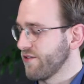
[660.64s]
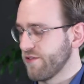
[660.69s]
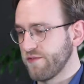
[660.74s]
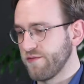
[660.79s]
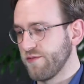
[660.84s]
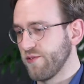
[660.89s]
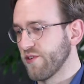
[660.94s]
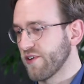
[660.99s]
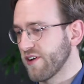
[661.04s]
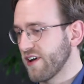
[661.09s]
or
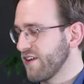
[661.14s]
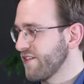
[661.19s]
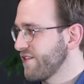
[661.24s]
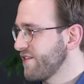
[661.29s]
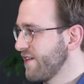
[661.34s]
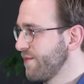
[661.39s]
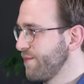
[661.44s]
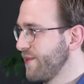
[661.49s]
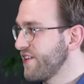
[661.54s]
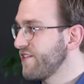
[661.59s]

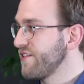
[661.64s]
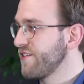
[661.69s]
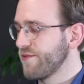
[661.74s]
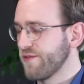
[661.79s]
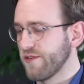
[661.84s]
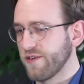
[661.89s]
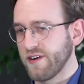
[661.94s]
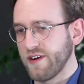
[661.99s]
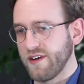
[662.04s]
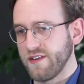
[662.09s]
forecasting, business
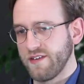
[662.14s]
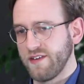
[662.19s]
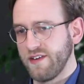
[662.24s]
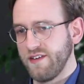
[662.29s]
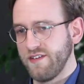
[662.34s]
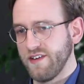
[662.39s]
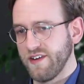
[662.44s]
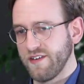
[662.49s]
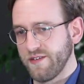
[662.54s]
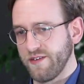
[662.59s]
forecasting in
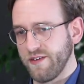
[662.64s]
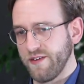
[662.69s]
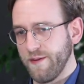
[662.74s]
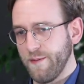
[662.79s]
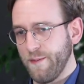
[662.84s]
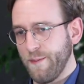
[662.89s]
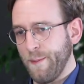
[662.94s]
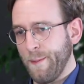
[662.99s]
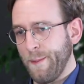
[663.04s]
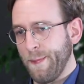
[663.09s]
general,
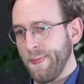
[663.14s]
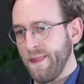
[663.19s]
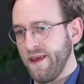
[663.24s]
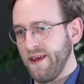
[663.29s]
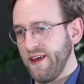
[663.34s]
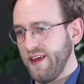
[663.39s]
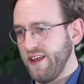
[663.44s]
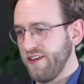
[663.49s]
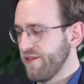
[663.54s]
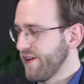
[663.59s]

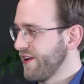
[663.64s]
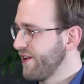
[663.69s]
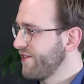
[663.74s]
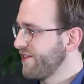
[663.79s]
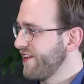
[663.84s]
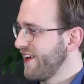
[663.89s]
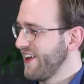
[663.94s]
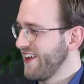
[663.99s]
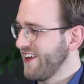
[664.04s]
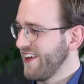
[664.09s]
is where you
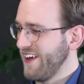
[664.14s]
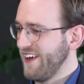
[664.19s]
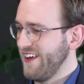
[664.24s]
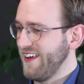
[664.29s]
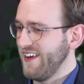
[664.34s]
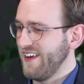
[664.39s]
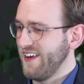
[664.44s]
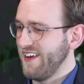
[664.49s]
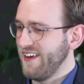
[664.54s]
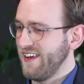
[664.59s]
take
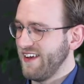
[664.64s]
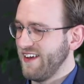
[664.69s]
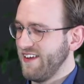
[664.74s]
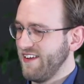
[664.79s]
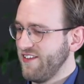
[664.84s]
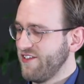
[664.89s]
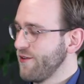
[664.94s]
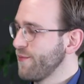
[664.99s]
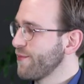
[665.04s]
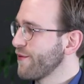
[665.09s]
a
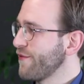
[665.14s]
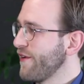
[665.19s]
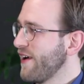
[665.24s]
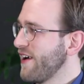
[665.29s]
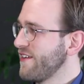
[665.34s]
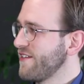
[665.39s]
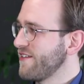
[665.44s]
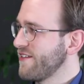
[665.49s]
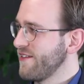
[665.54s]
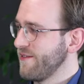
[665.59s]

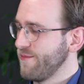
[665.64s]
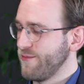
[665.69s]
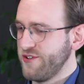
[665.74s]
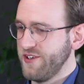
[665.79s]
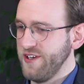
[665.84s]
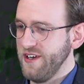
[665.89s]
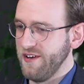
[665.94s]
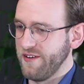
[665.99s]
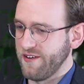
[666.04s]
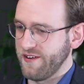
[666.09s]
supervised
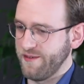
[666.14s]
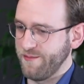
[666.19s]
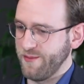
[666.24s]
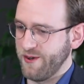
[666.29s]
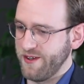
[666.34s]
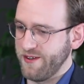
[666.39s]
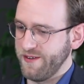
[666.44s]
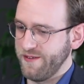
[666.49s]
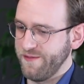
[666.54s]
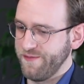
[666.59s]
machine learning
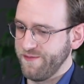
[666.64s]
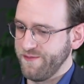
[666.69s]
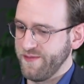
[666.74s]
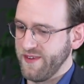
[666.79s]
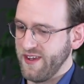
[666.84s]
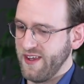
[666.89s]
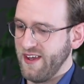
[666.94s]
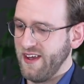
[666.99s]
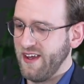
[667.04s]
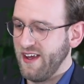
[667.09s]
model
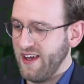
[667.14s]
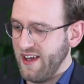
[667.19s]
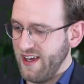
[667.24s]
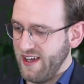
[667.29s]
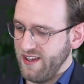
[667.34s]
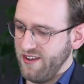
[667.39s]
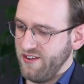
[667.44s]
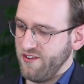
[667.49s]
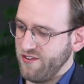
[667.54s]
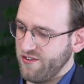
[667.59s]

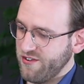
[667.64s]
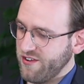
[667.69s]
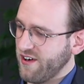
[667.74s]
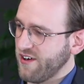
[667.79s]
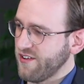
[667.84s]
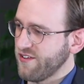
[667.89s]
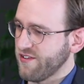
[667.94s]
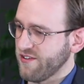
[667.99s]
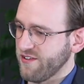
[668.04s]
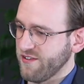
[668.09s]
and you
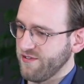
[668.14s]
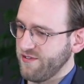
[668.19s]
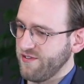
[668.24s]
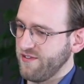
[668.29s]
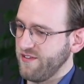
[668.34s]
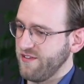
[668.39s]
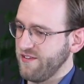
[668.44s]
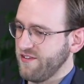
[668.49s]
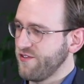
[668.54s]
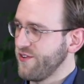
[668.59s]
start sort of
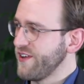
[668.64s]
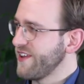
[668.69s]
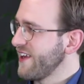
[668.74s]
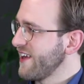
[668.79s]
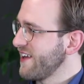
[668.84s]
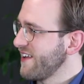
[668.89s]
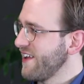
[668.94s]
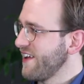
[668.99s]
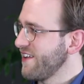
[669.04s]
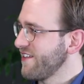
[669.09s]
treating
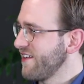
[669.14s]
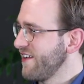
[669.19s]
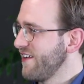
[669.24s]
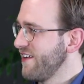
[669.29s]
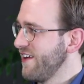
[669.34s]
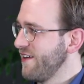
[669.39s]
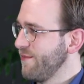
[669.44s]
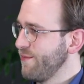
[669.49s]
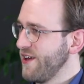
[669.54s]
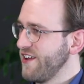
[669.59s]
it as a
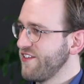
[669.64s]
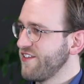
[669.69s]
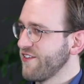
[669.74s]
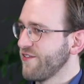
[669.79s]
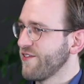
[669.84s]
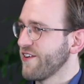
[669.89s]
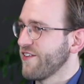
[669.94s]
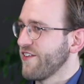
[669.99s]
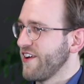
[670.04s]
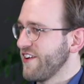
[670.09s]
basic
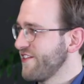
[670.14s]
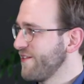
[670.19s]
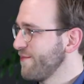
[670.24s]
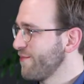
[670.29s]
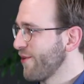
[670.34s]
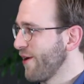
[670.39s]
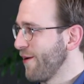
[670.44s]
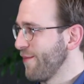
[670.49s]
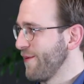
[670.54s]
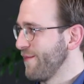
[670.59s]
regression
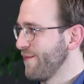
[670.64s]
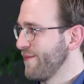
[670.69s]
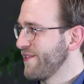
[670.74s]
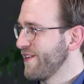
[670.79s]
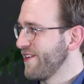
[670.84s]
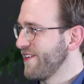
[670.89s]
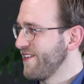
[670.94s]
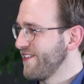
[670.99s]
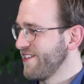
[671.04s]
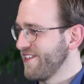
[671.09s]
problem. So
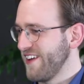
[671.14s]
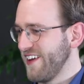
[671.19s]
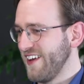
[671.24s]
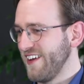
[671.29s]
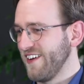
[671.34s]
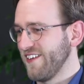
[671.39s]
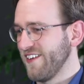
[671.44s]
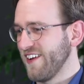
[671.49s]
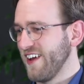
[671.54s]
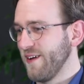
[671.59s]
you say,
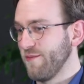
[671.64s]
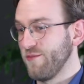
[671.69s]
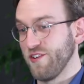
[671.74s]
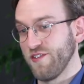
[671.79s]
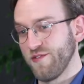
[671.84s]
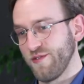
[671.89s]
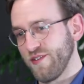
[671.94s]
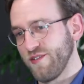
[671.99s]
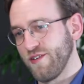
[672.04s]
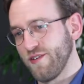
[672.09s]
okay, I'm just
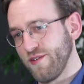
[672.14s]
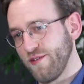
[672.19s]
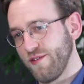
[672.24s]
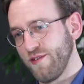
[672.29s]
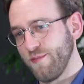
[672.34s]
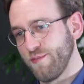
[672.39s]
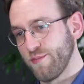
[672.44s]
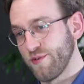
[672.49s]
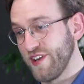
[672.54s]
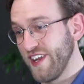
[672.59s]
going to
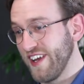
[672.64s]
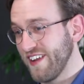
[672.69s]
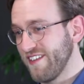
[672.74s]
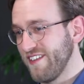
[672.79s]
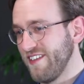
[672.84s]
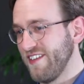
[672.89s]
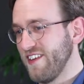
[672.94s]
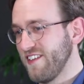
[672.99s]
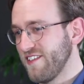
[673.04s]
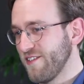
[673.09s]

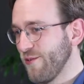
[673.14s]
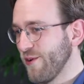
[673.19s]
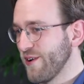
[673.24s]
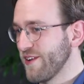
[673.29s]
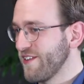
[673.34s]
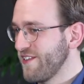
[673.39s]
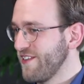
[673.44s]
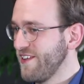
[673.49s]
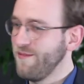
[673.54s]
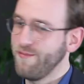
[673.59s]
predict this
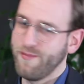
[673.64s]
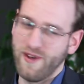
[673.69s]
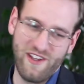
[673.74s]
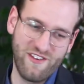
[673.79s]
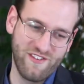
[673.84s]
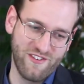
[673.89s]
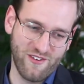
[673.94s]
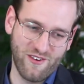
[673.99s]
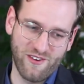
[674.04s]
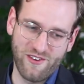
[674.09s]
quantity
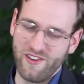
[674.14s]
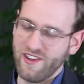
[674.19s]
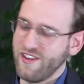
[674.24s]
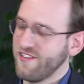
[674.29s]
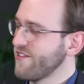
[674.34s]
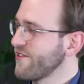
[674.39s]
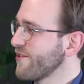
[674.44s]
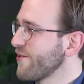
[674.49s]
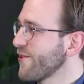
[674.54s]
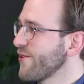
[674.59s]
based on
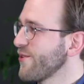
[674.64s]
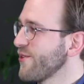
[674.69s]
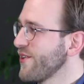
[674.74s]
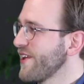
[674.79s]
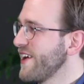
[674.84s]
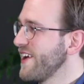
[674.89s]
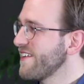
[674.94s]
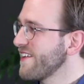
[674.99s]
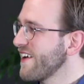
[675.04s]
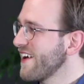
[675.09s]
historical
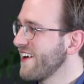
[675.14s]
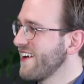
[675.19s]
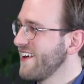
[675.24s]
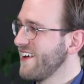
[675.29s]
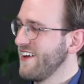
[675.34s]
data